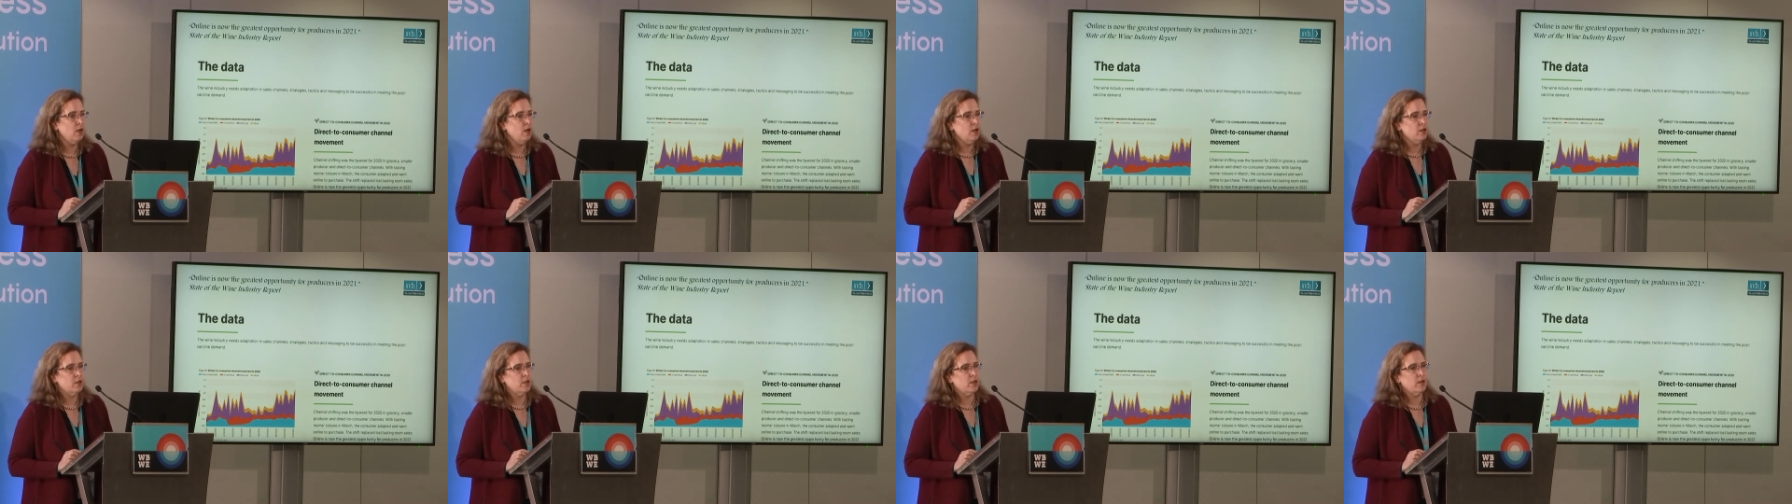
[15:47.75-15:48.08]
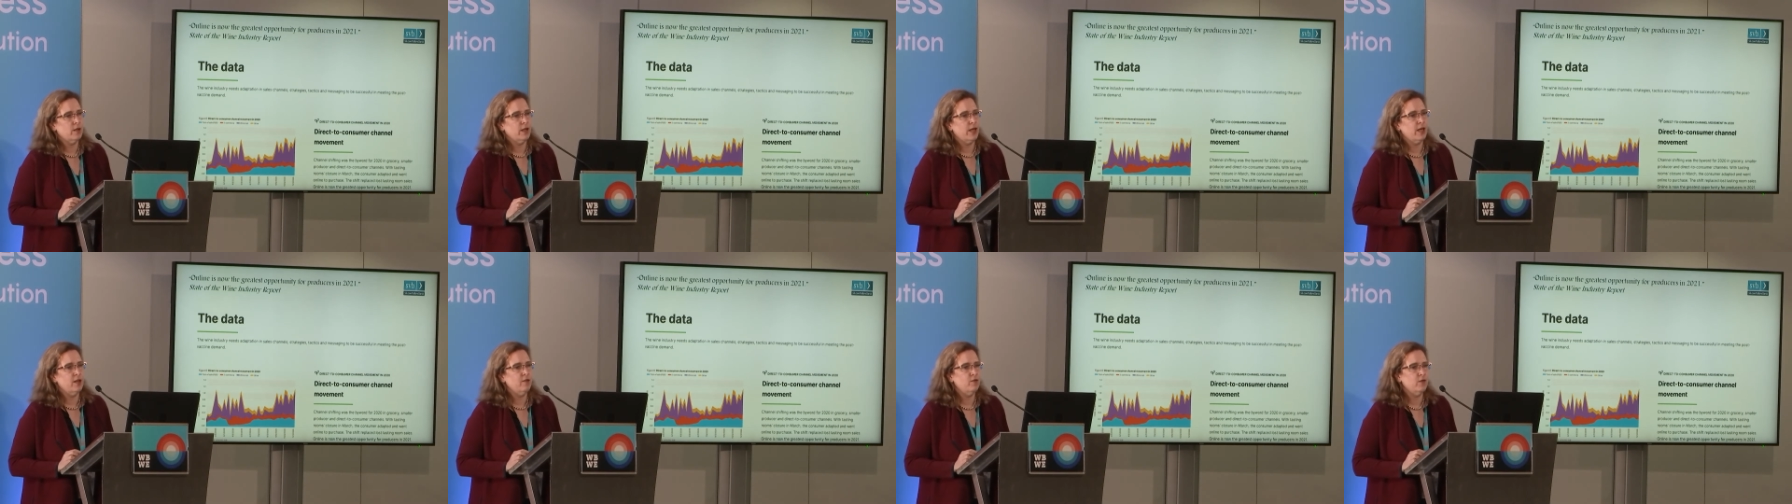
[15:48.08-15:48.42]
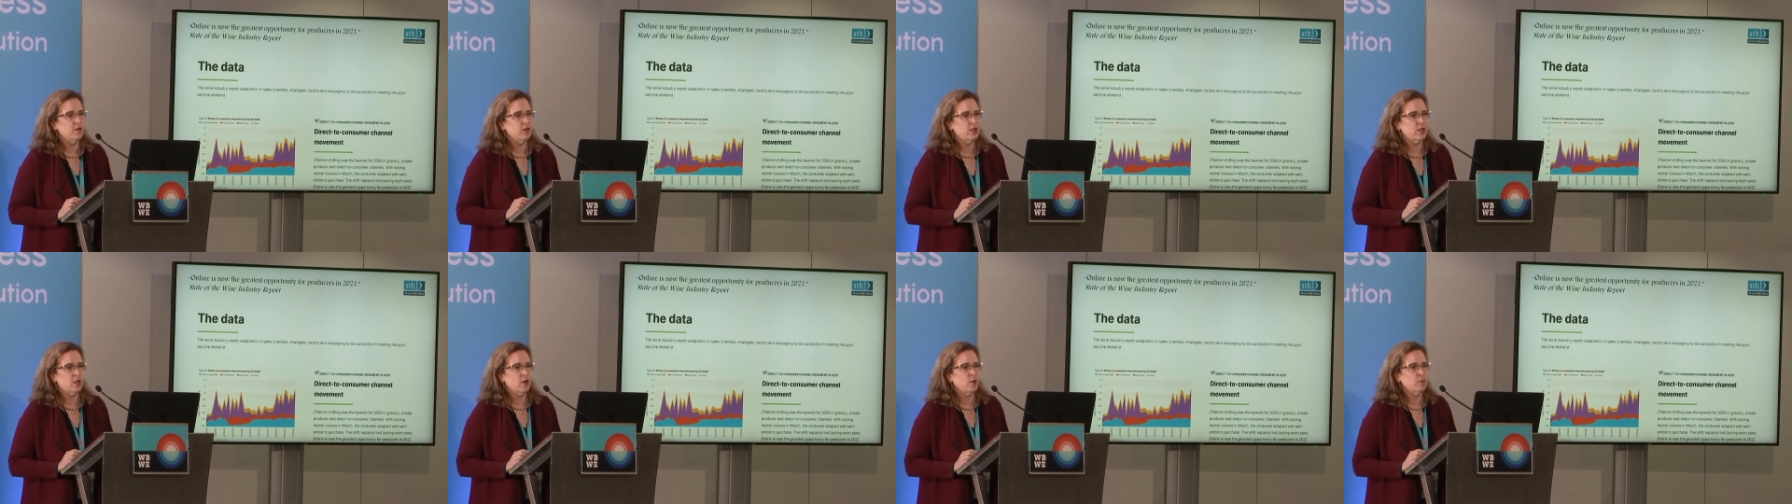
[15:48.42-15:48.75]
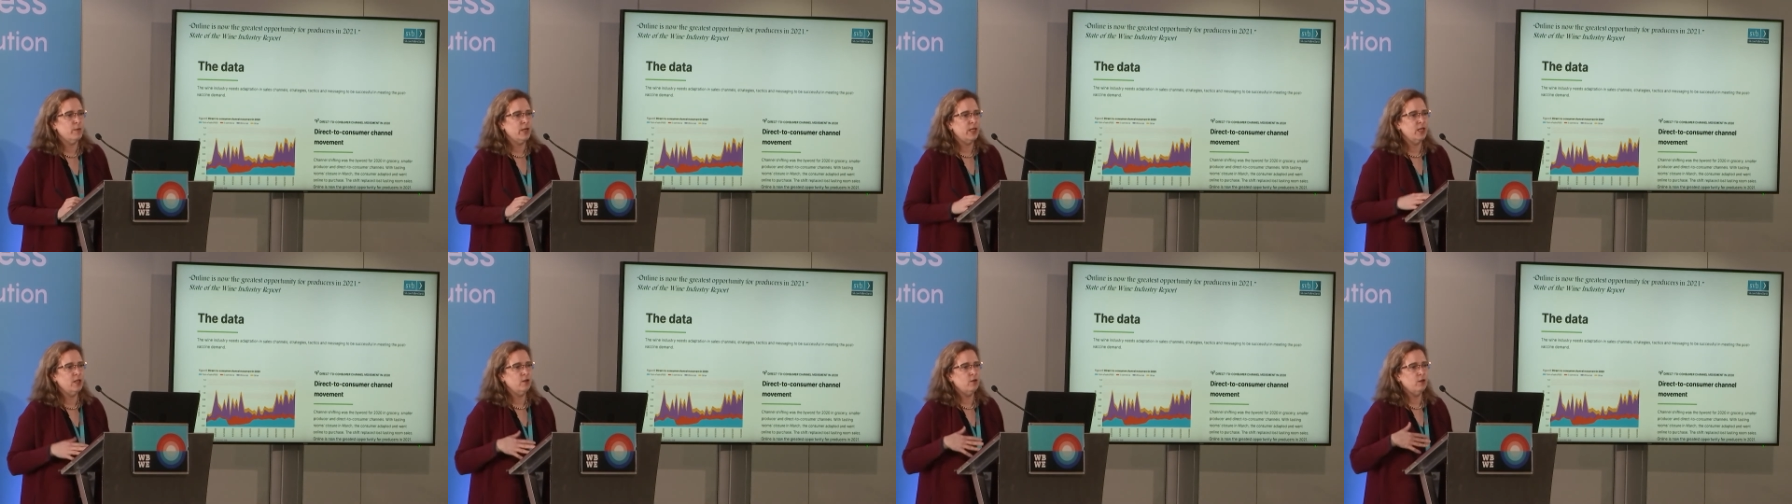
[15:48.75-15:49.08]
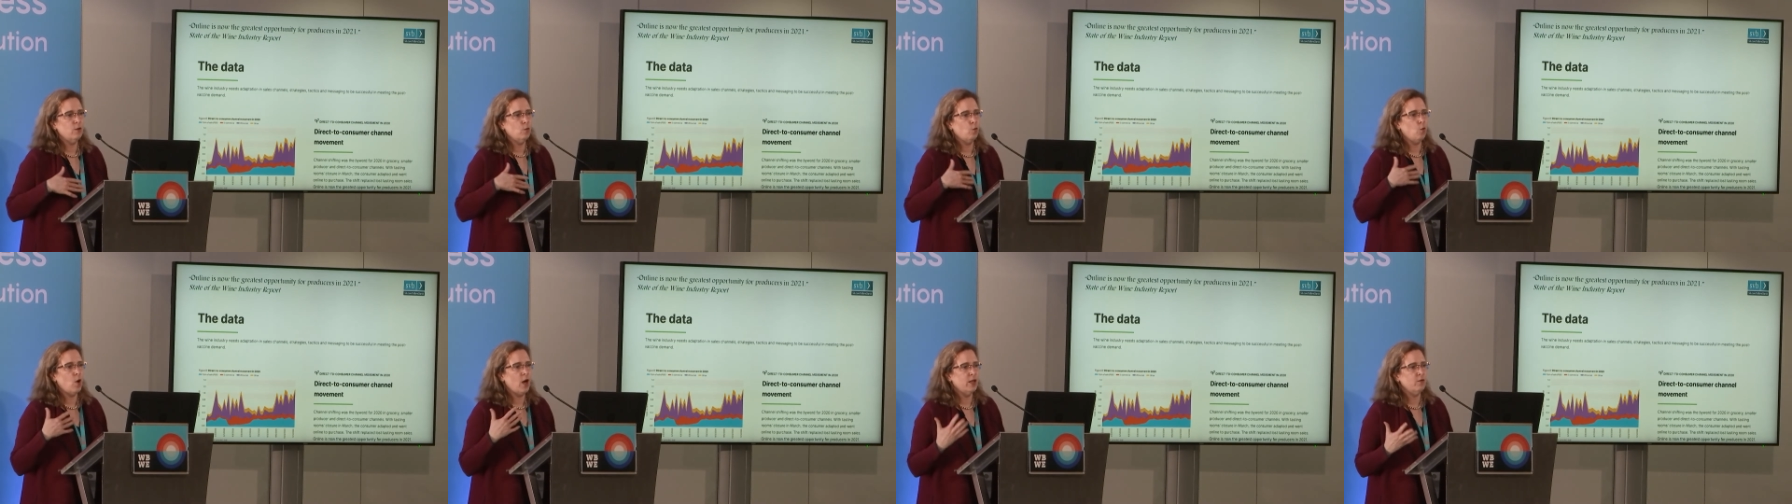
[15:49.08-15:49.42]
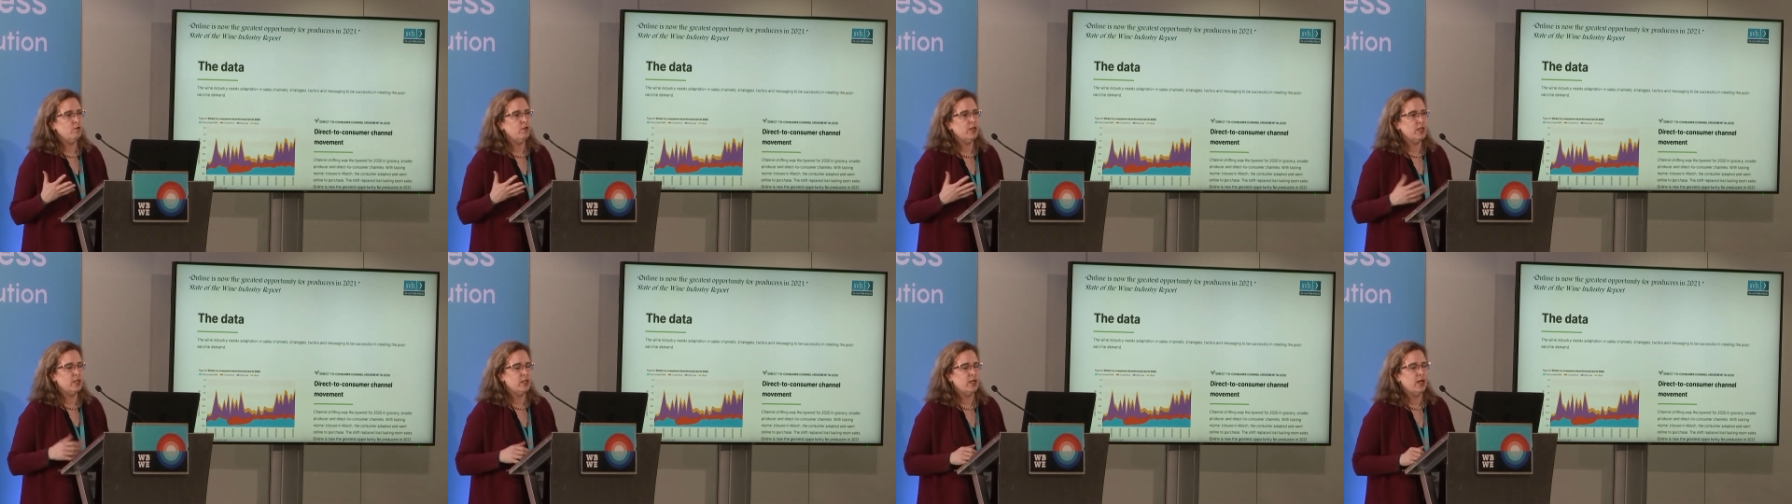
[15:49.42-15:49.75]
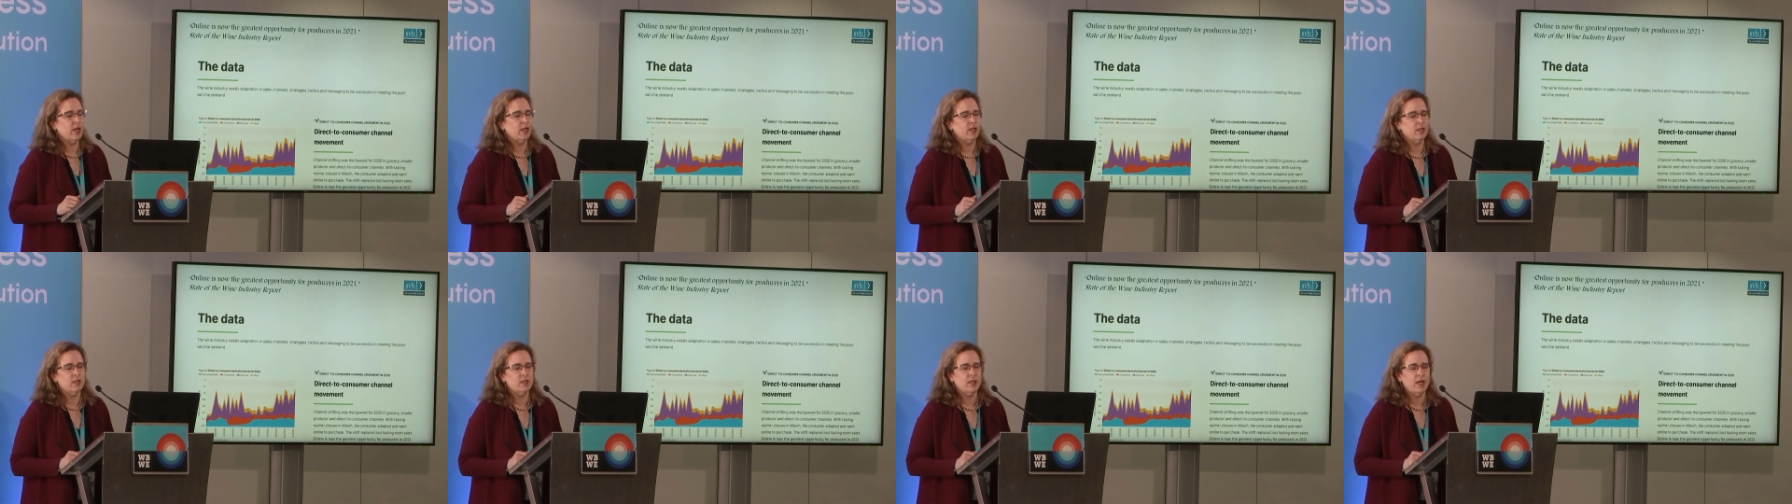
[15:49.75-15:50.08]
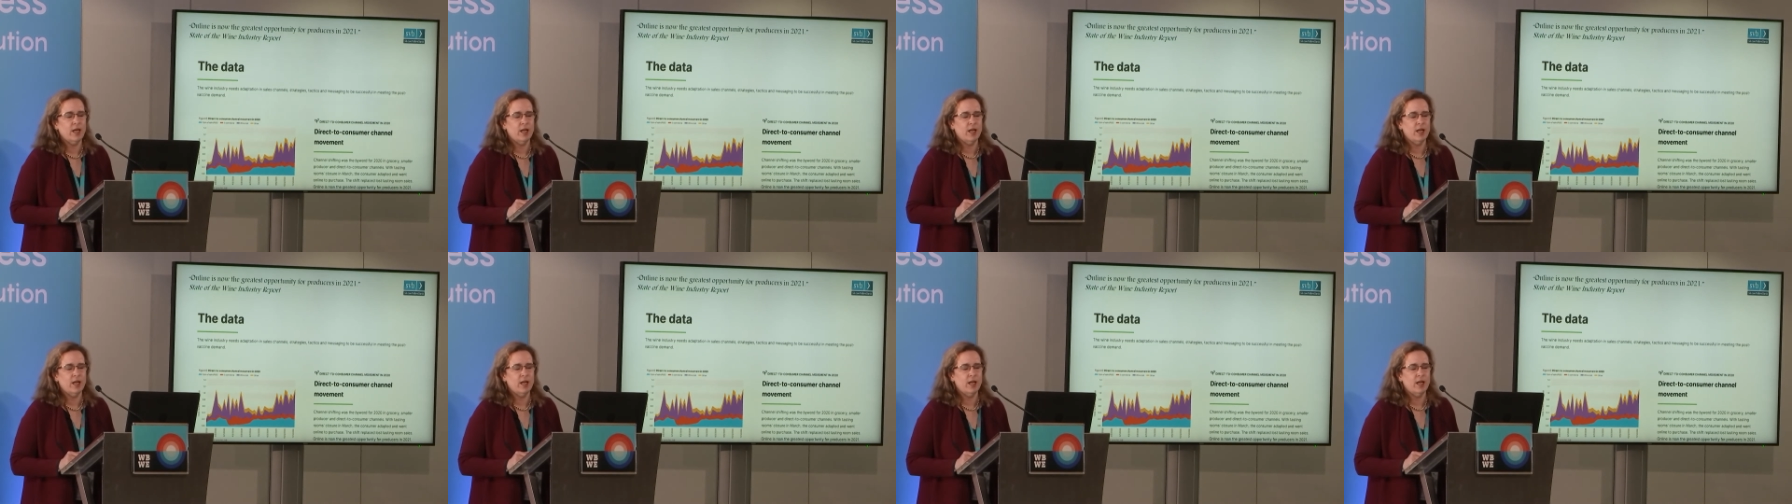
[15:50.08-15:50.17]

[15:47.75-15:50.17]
So they've so many wine retailers